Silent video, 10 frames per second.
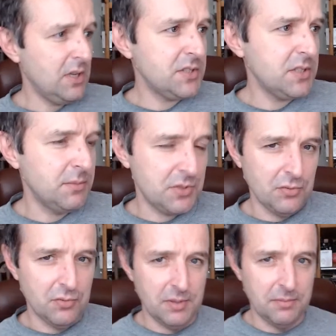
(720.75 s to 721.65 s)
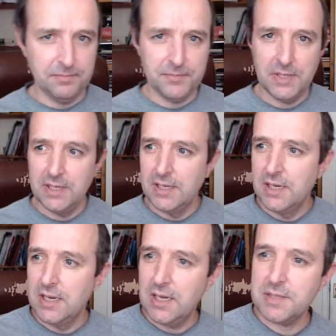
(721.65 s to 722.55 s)
last time I saw him,
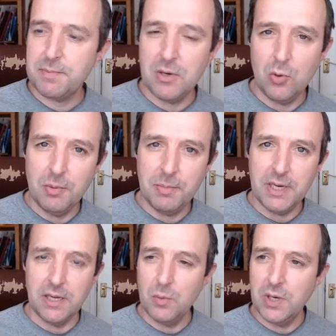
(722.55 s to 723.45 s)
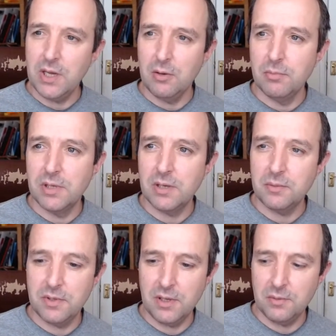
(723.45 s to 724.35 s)
I spent all my money and went home, and
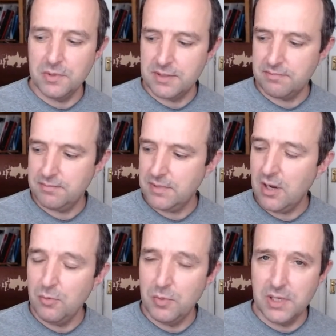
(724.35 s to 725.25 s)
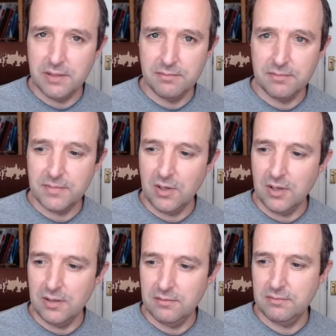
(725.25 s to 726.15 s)
I was home within
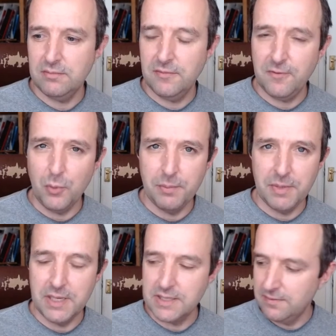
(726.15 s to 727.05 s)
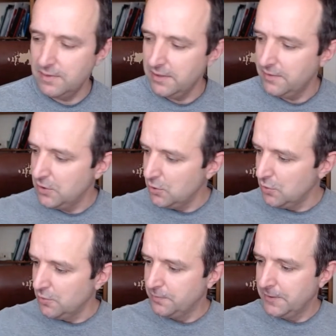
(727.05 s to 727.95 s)
like 40 minutes of leaving the
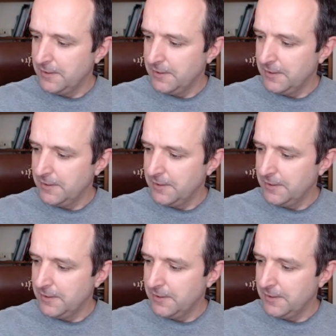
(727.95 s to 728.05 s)
door.